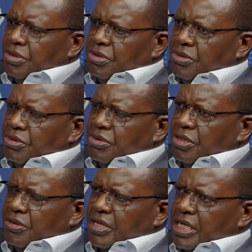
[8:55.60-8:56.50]
with you,
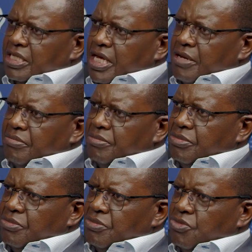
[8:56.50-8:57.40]
you know, that
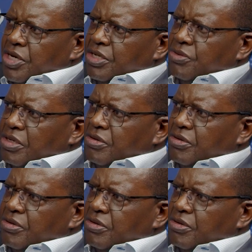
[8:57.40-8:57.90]
when they were